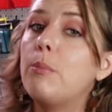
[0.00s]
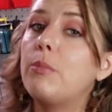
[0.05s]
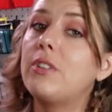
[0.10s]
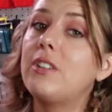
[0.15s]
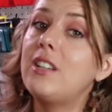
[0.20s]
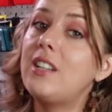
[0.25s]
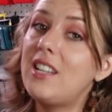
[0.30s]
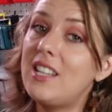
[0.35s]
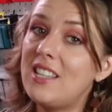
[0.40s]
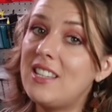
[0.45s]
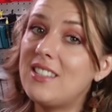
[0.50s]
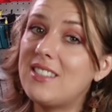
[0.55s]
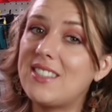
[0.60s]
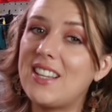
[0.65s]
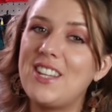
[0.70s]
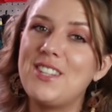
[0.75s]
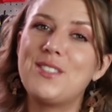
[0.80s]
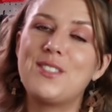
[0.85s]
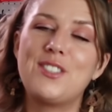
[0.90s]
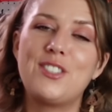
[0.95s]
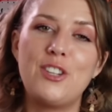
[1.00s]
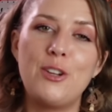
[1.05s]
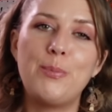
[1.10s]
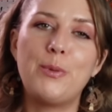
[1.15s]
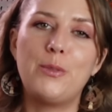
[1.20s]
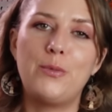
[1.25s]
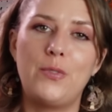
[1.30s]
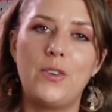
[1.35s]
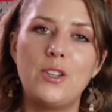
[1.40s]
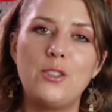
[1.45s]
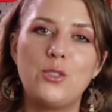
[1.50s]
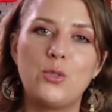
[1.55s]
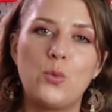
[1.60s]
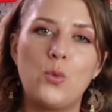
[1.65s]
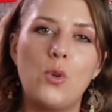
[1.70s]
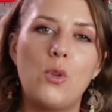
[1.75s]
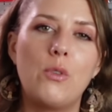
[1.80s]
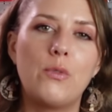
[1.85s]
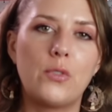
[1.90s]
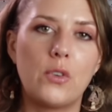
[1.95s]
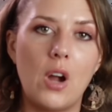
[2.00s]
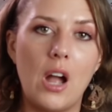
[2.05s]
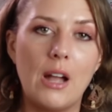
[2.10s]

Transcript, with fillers: but it is a super fun tool for